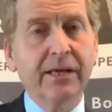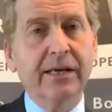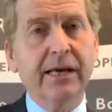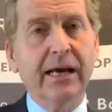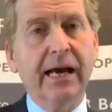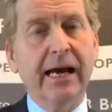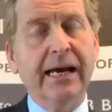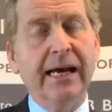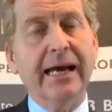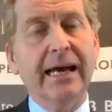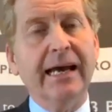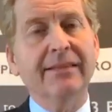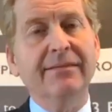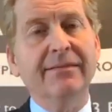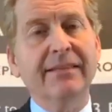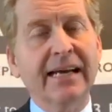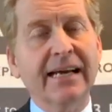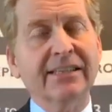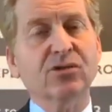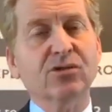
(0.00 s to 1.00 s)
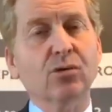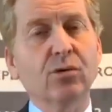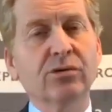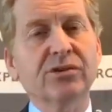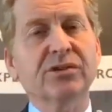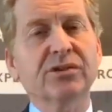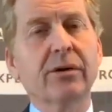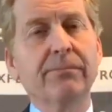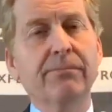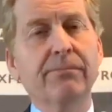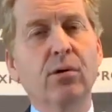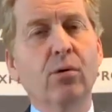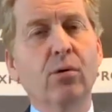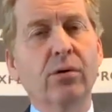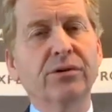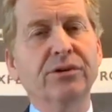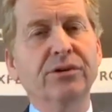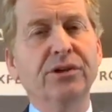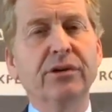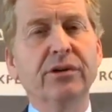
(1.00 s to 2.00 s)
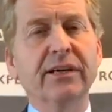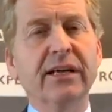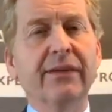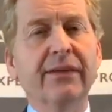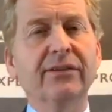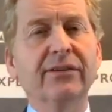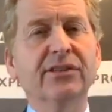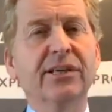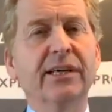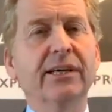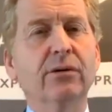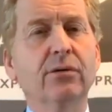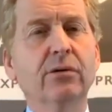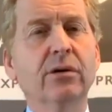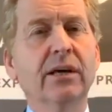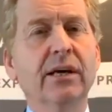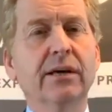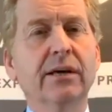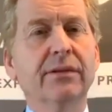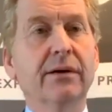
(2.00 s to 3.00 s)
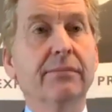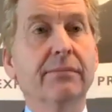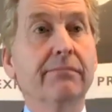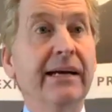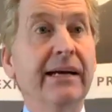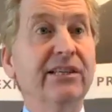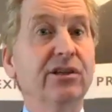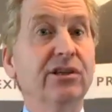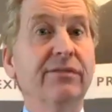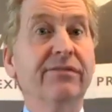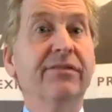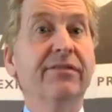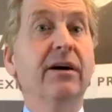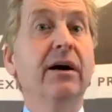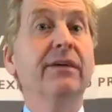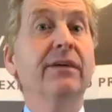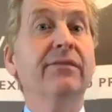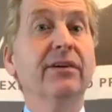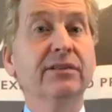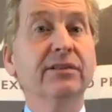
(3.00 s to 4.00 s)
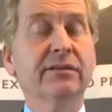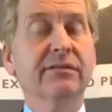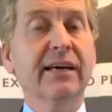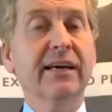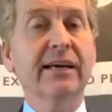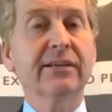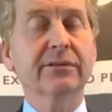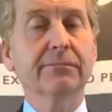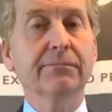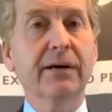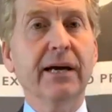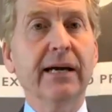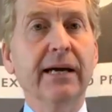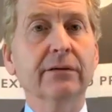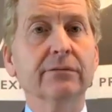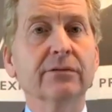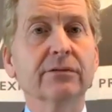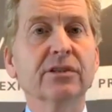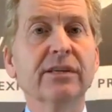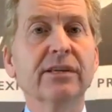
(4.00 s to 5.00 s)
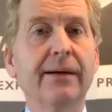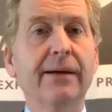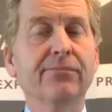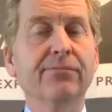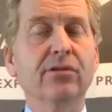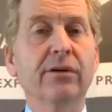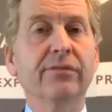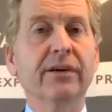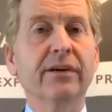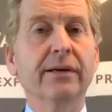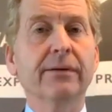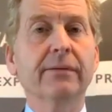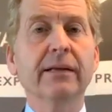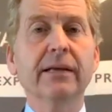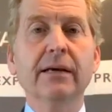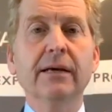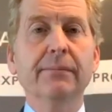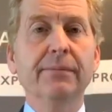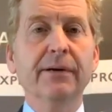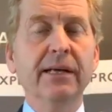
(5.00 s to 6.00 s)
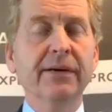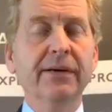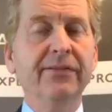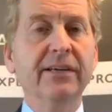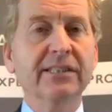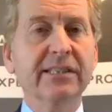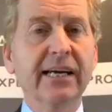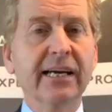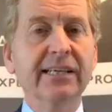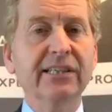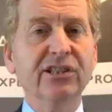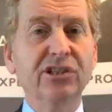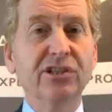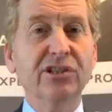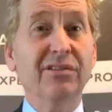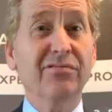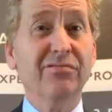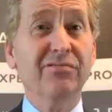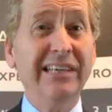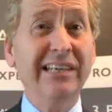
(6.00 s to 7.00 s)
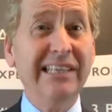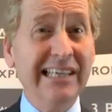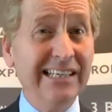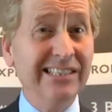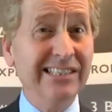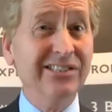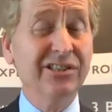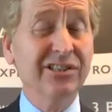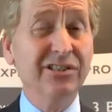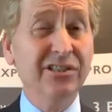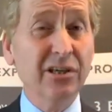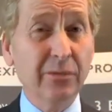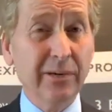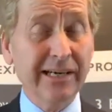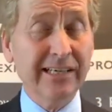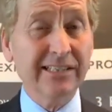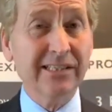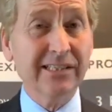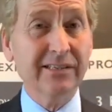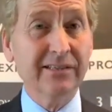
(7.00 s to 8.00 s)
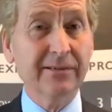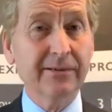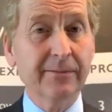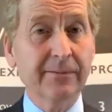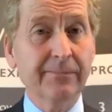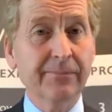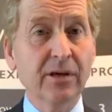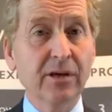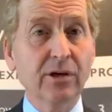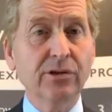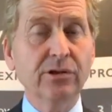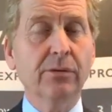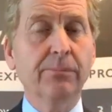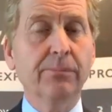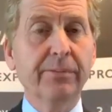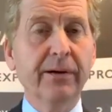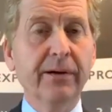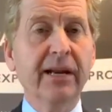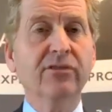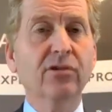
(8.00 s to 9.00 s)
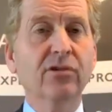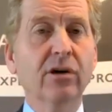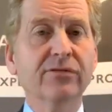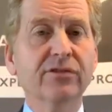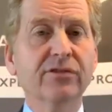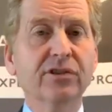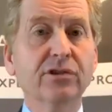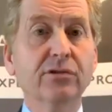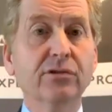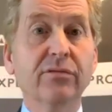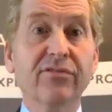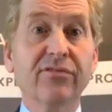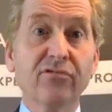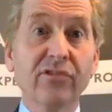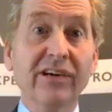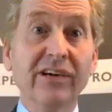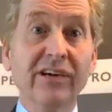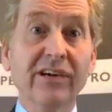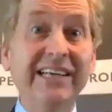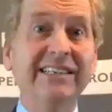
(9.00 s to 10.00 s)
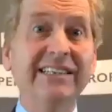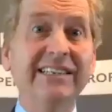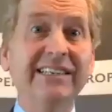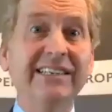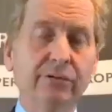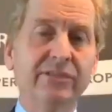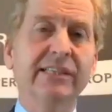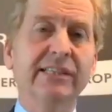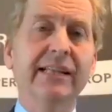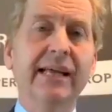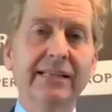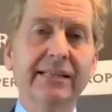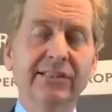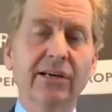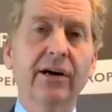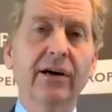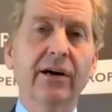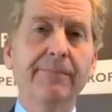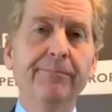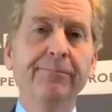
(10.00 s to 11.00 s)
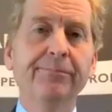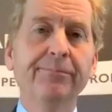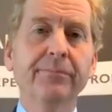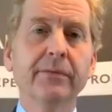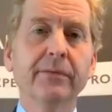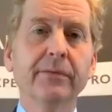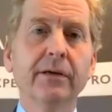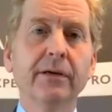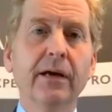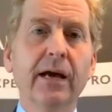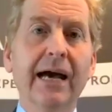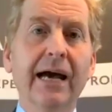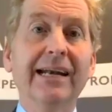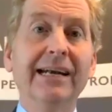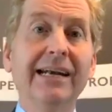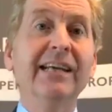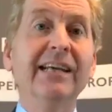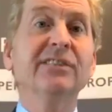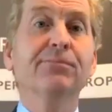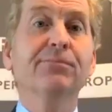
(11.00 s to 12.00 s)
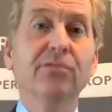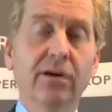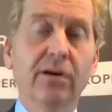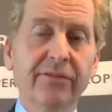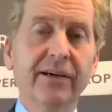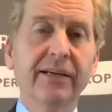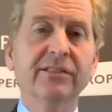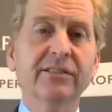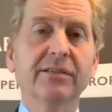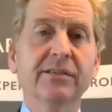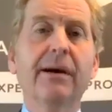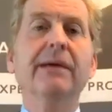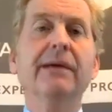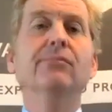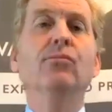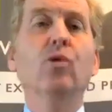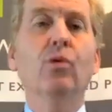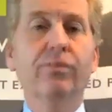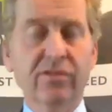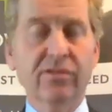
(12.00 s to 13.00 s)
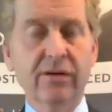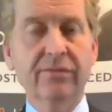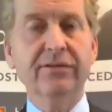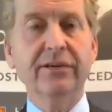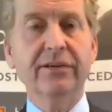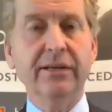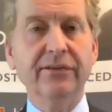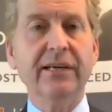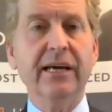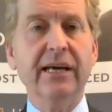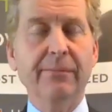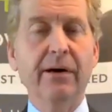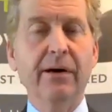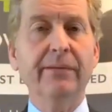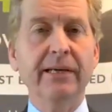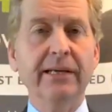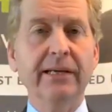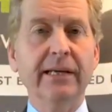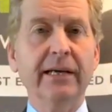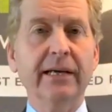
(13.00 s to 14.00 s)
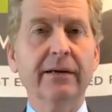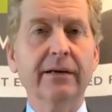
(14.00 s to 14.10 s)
And that's also important. You can have a deal that makes you £500,000 net profit, but if it takes you 3 years to do it, you're better off to do 3 deals in that time at less profit to make more profit, if you get my meaning.